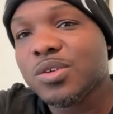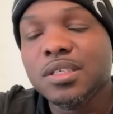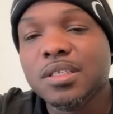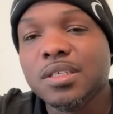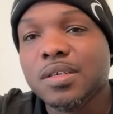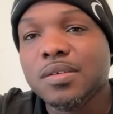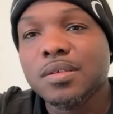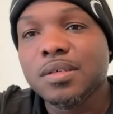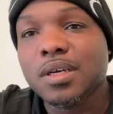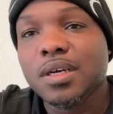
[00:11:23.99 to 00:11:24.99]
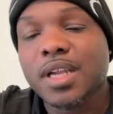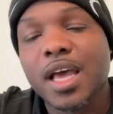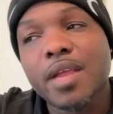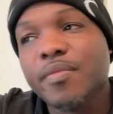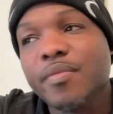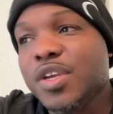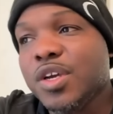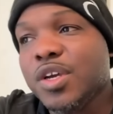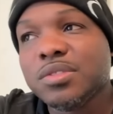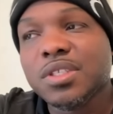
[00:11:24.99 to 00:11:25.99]
You know, not every
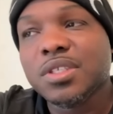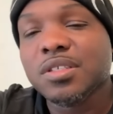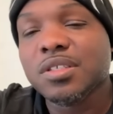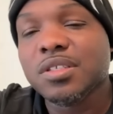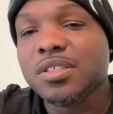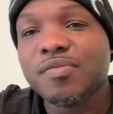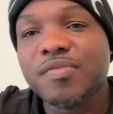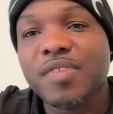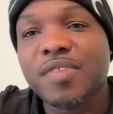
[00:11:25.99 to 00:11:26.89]
hotel is a five